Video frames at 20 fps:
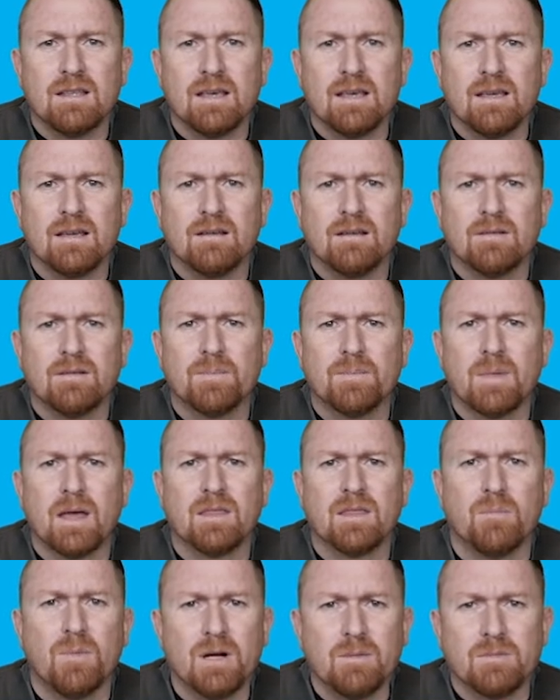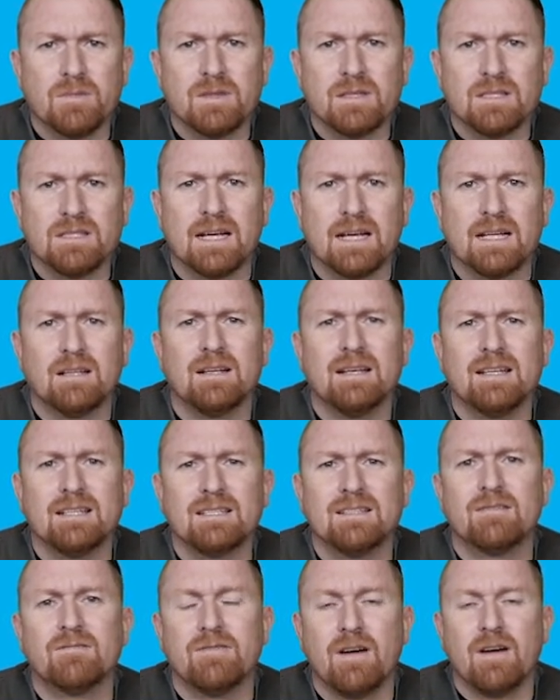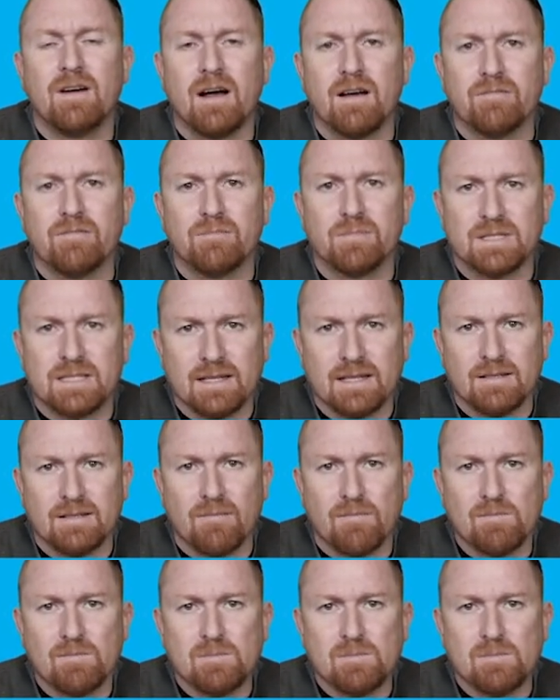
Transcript: there at the bottom of the slide, less than 5%.